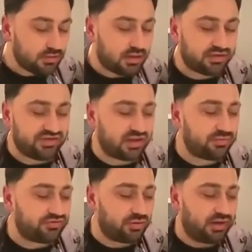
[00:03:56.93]
I said I
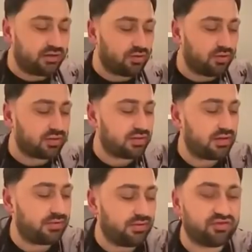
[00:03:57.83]
was going to talk
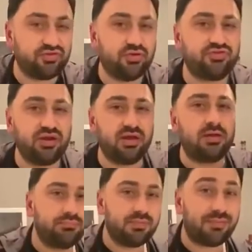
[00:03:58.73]
about this sauce later,
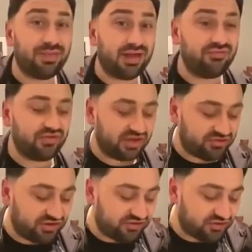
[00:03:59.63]
but my plan for this
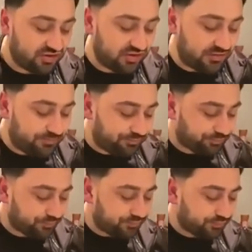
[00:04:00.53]
is to
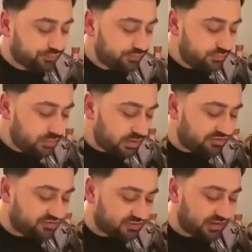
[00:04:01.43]

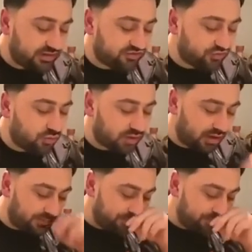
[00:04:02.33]
like soak up